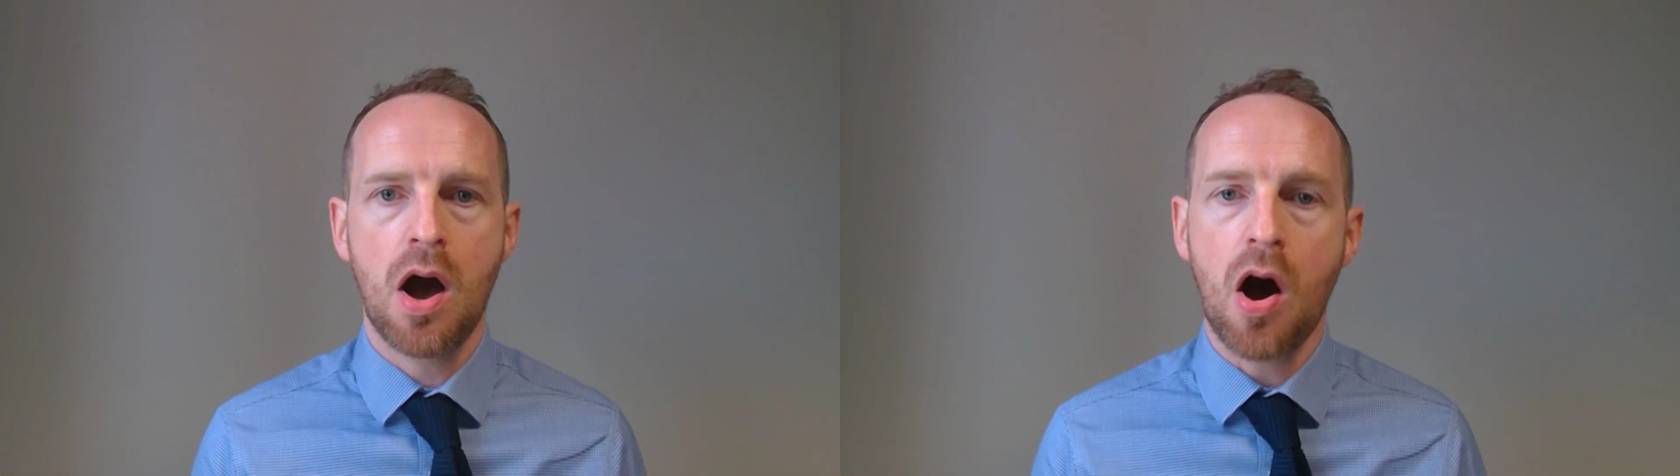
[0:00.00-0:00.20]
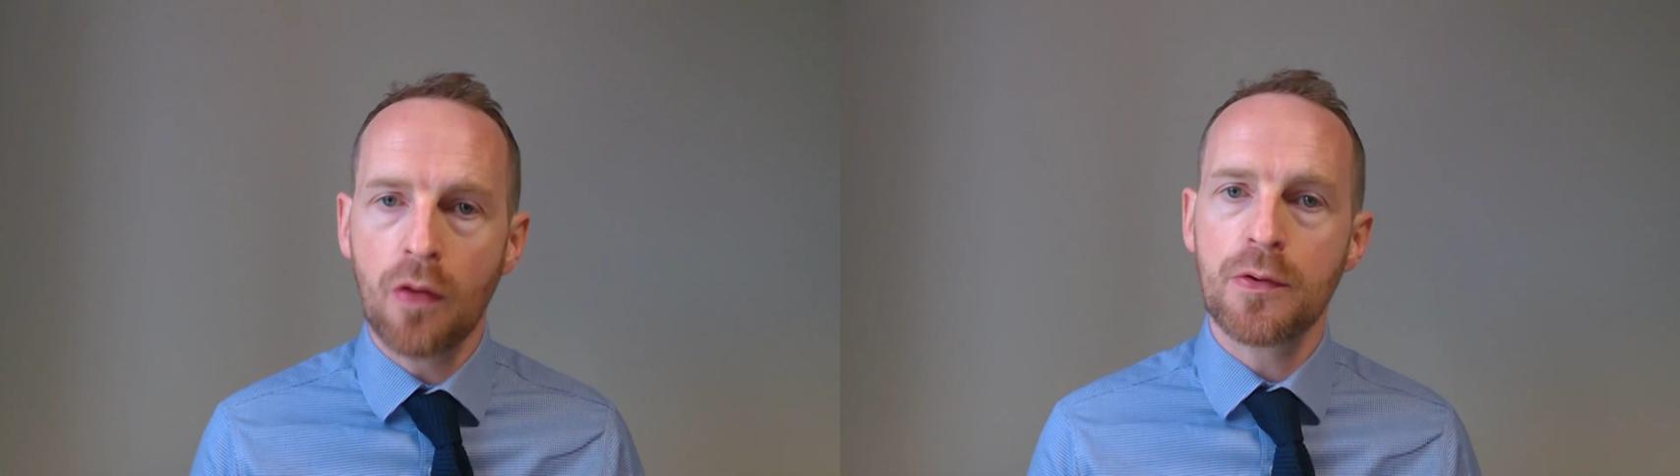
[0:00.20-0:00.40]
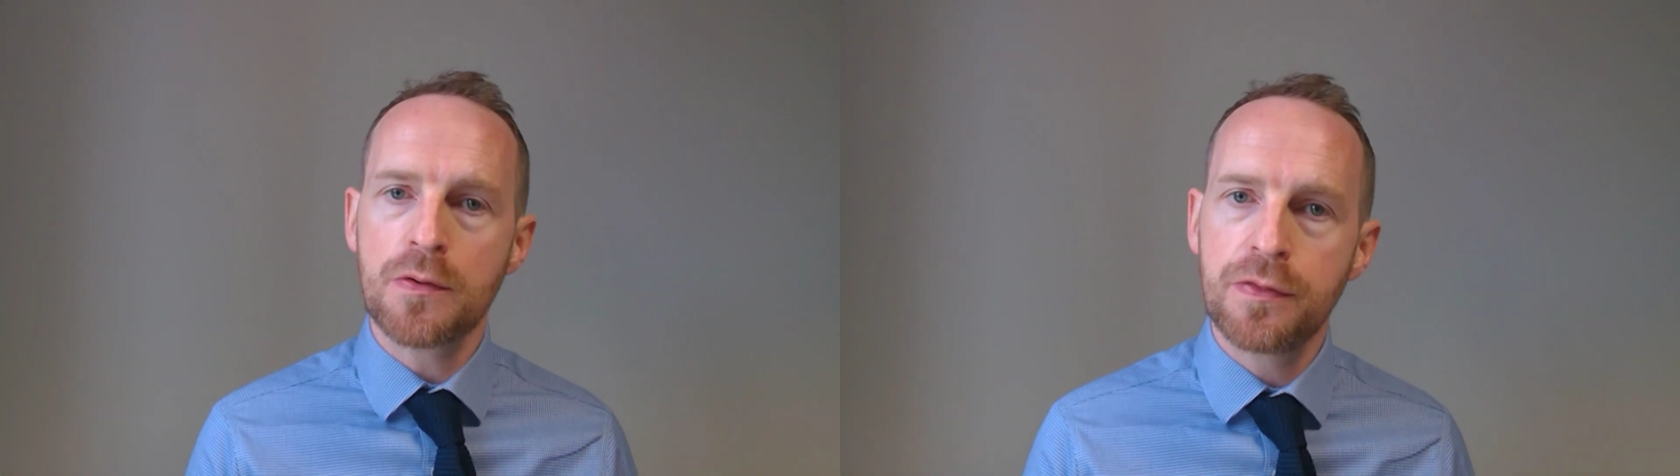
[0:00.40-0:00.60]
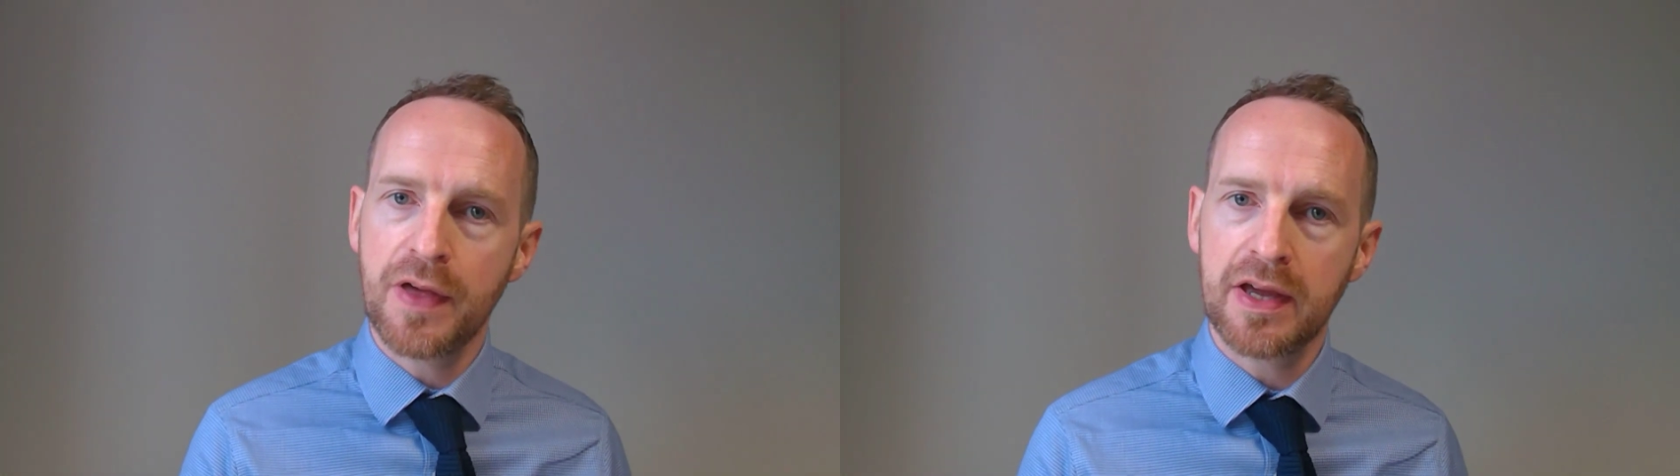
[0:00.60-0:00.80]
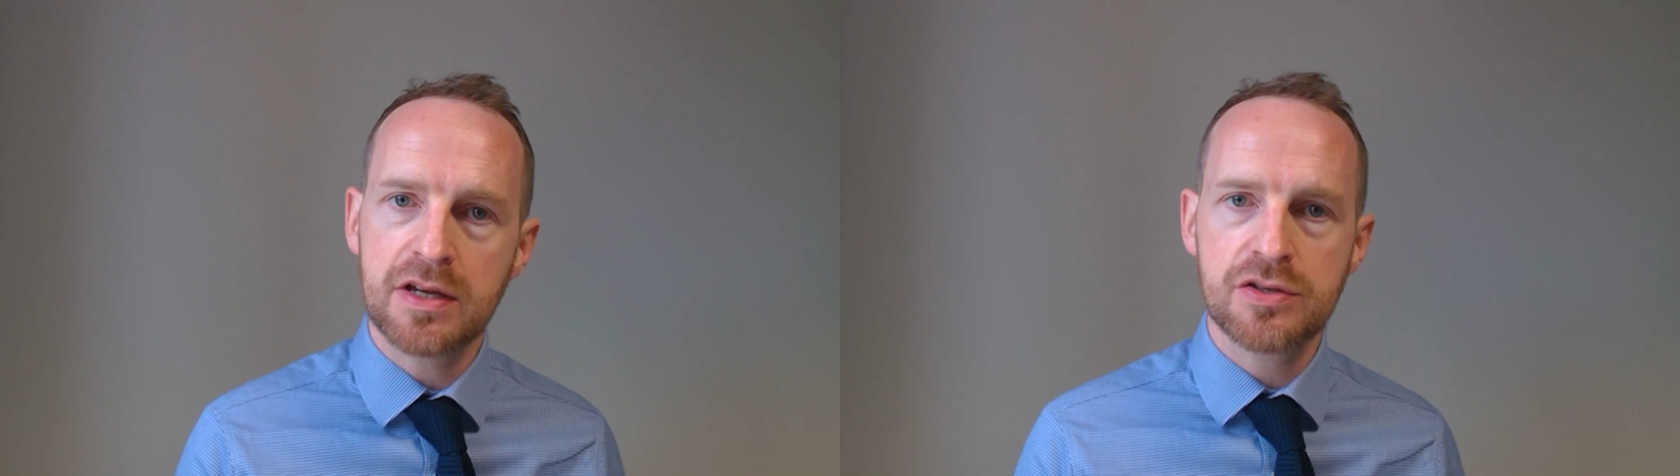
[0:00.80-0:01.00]
other
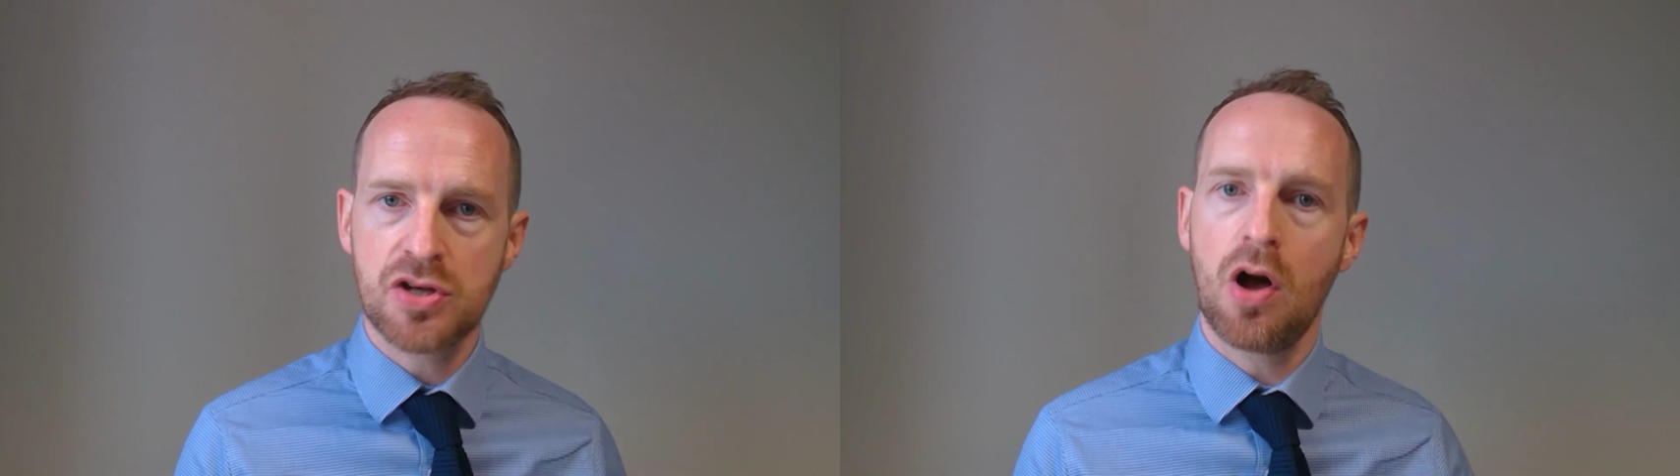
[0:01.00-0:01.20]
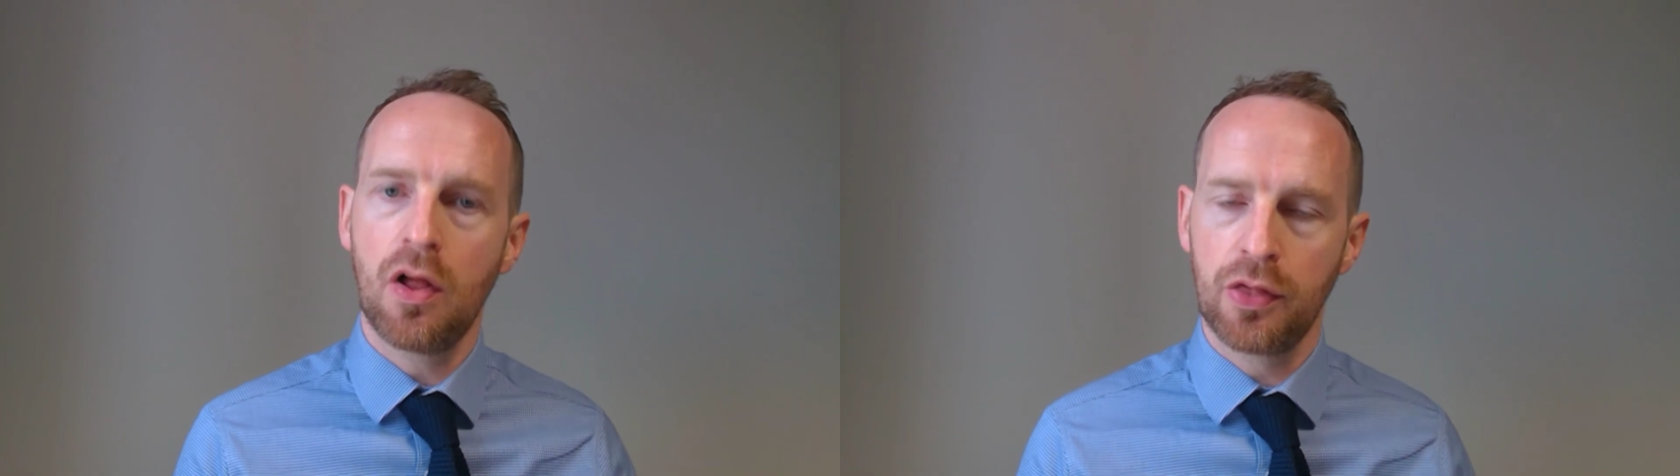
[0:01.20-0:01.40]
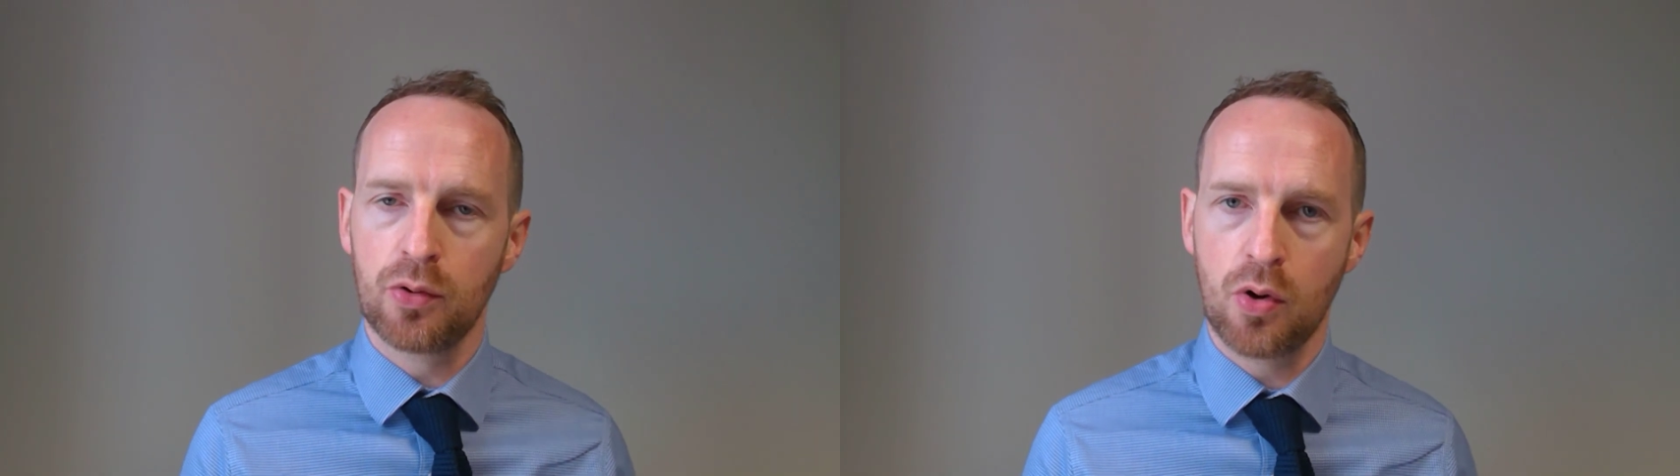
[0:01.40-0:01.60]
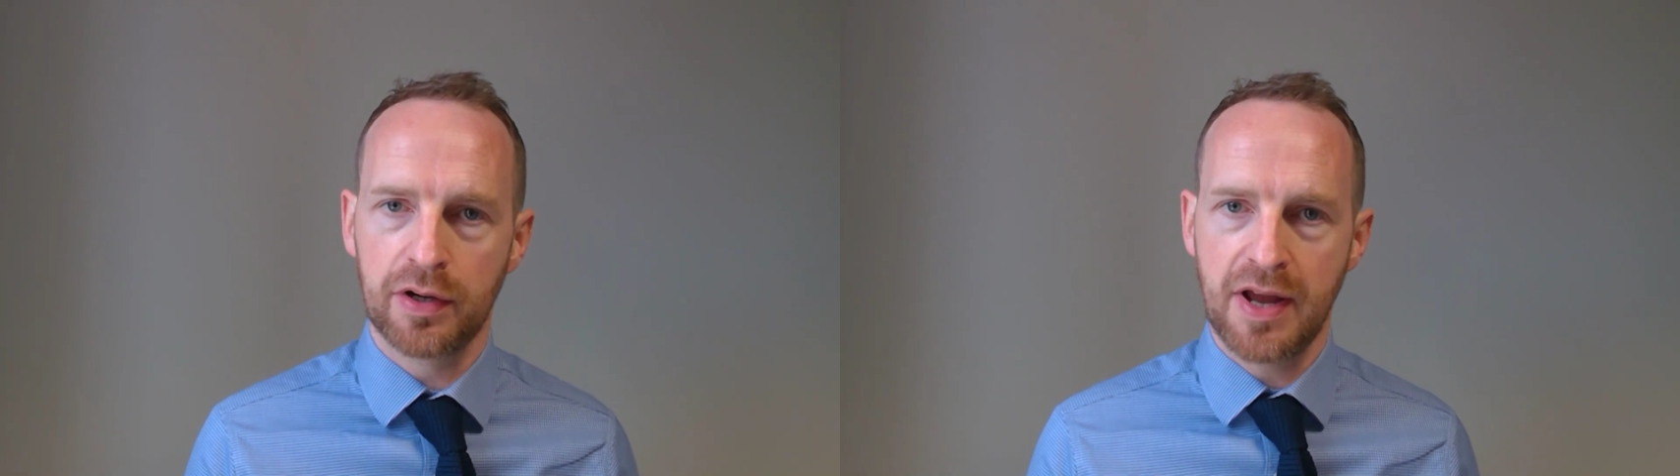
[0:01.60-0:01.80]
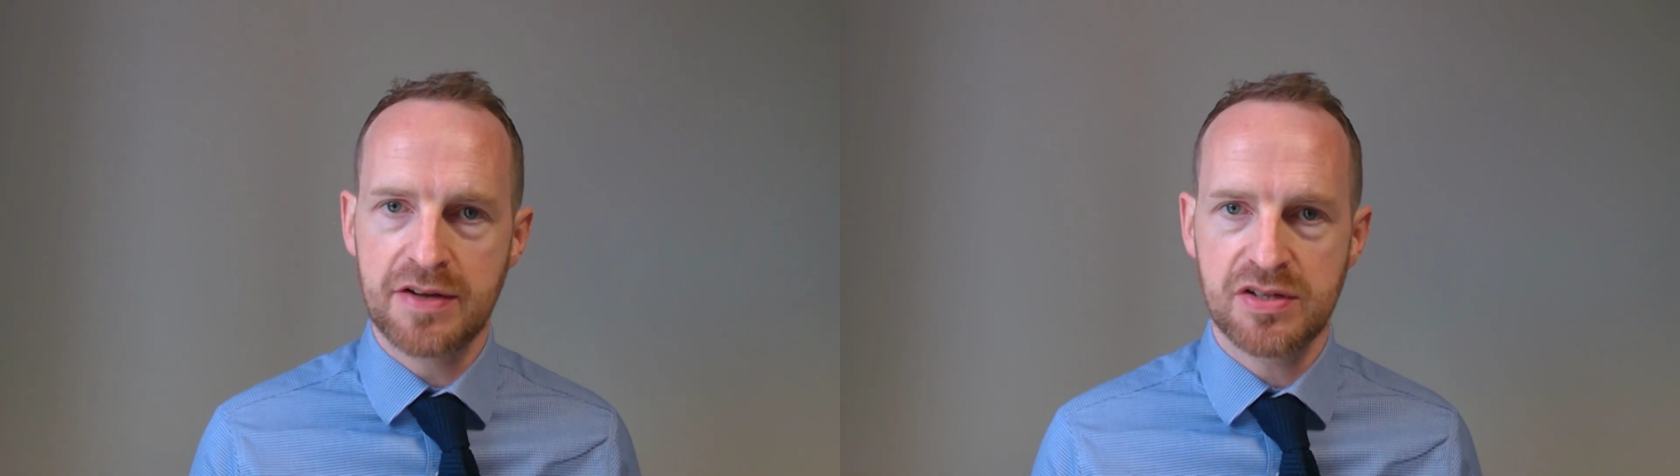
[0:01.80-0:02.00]
things, other
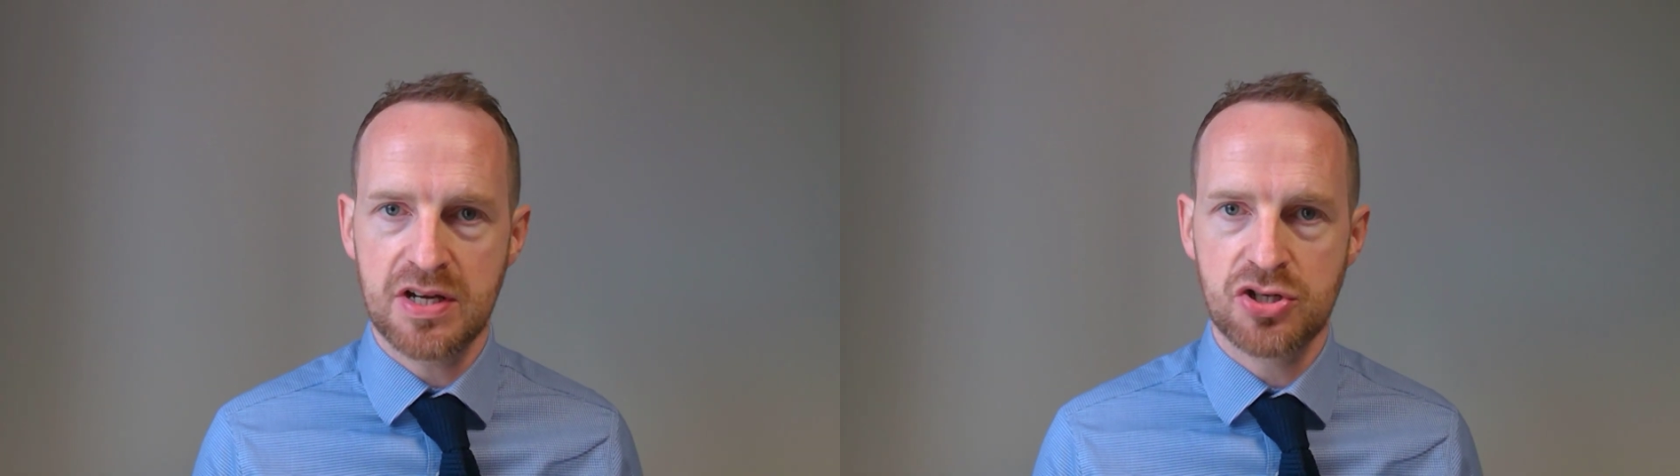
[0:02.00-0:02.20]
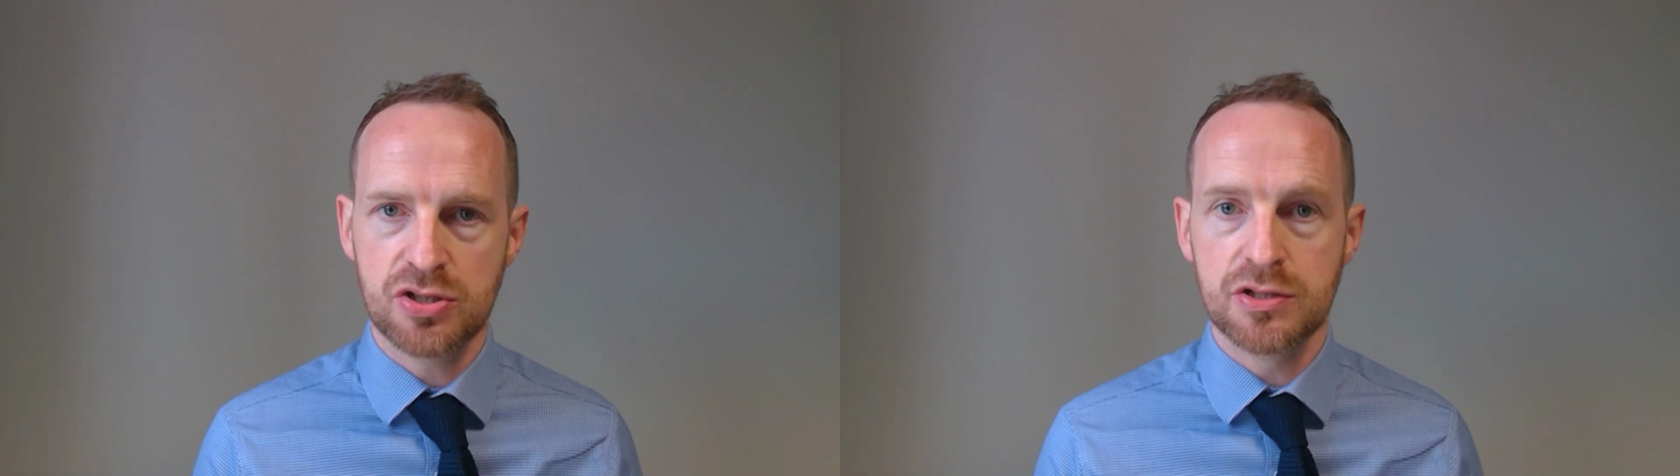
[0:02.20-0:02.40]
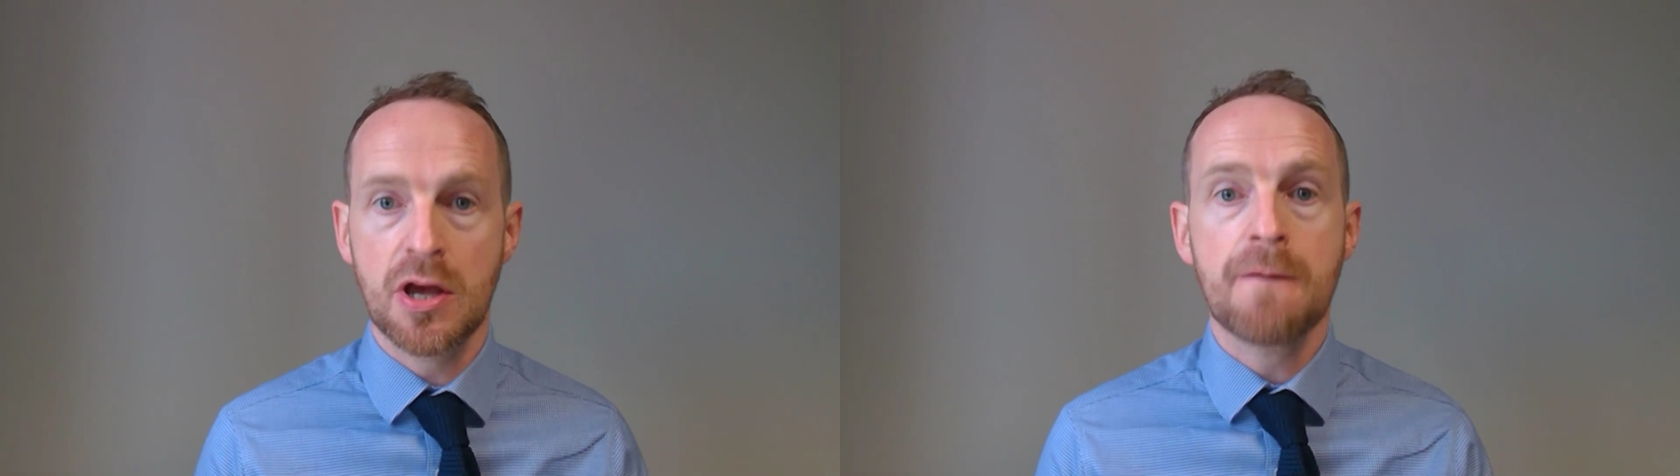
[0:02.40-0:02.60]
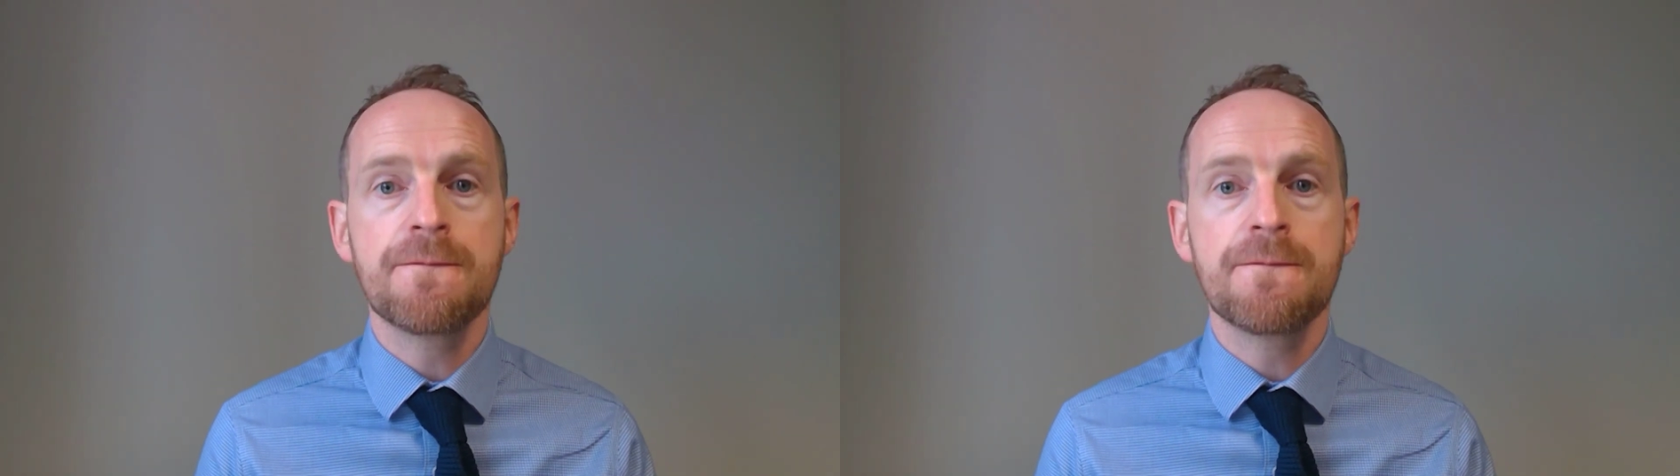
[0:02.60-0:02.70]
organizations?